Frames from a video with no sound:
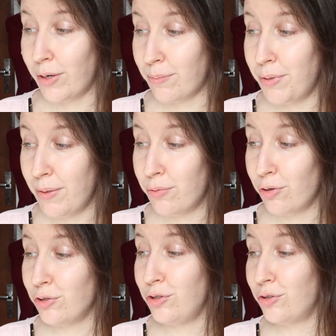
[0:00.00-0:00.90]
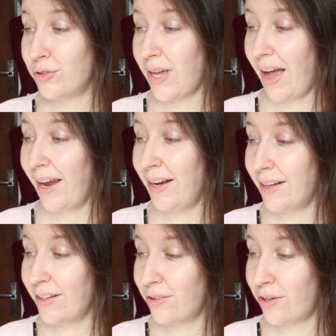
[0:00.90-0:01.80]
Where people use
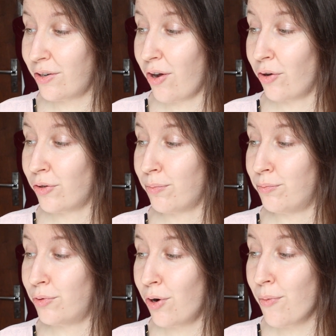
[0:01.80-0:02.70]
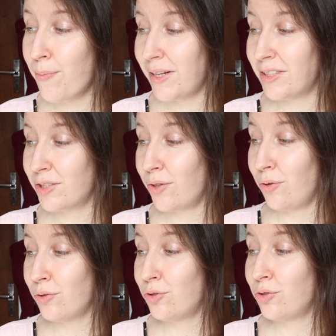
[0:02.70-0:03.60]
eyeliner or brow
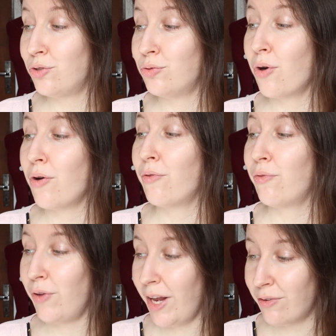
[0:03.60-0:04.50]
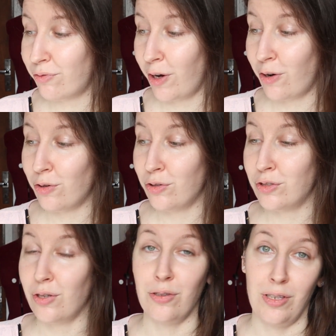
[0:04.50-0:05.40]
pencil to draw fake
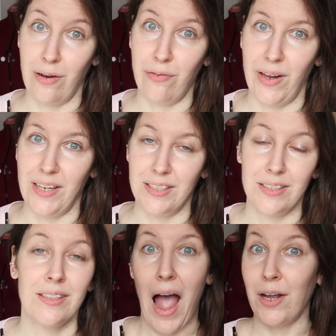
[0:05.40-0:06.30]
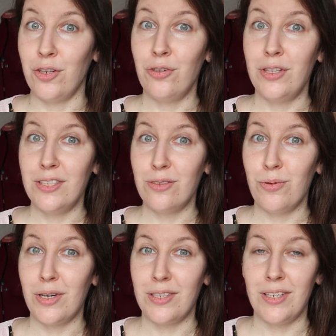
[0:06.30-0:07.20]
freckles on their face. I know this
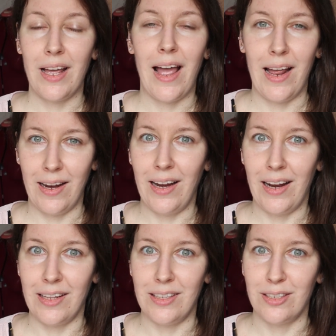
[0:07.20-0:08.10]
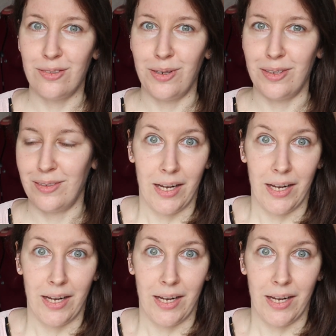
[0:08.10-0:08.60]
one and I like this one.